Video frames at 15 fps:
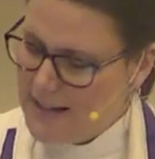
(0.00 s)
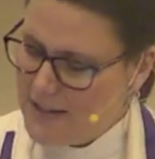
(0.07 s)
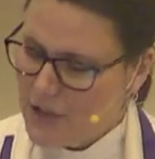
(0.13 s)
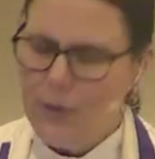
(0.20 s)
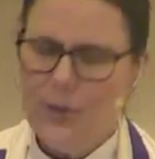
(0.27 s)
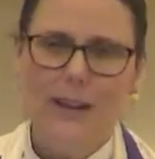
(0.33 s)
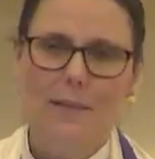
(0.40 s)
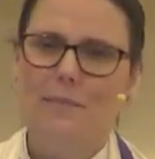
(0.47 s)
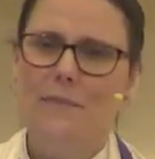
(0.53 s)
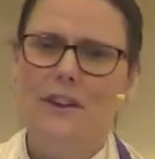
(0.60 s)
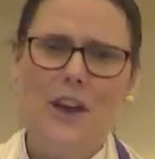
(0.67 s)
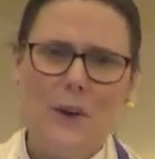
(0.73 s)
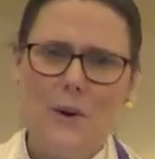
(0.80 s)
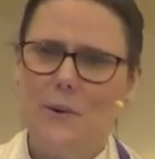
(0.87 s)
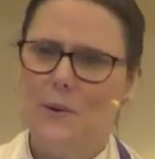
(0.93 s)
told him,
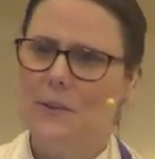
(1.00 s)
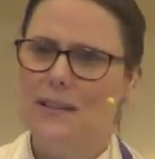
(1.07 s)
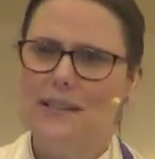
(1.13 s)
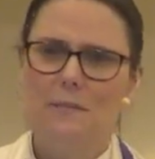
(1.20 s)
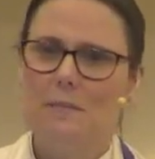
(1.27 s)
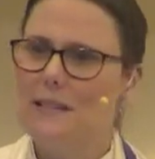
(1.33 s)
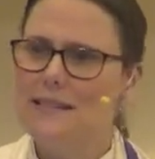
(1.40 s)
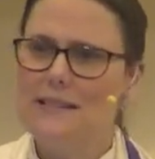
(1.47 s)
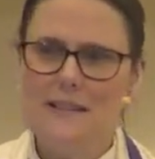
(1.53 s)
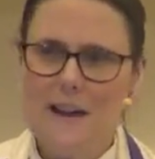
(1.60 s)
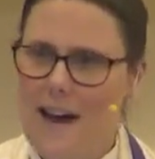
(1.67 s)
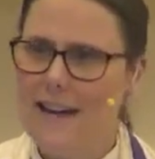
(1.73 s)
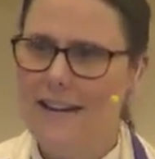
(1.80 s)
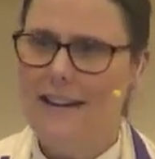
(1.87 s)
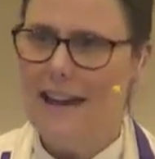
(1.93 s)
no, this must
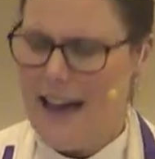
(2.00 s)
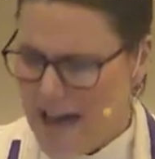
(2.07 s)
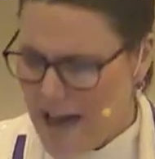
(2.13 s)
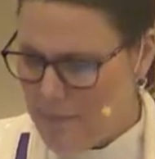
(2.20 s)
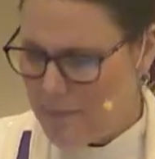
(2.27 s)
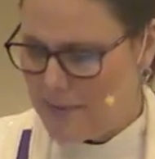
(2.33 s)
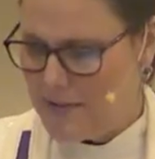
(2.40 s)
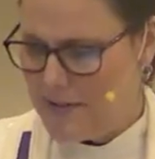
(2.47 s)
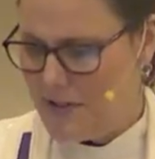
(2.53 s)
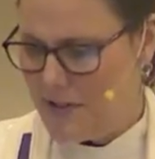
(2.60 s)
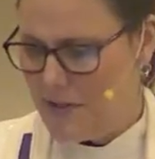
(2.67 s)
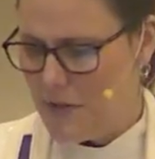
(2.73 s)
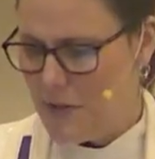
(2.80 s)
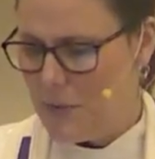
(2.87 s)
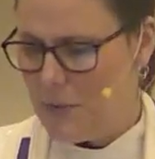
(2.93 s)
not happen
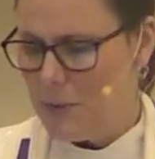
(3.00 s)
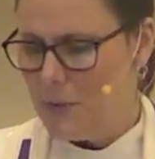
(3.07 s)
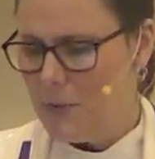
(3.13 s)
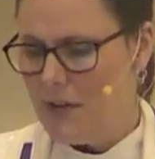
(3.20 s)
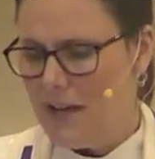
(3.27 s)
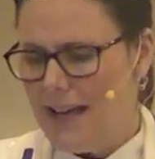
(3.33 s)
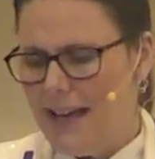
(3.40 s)
to you.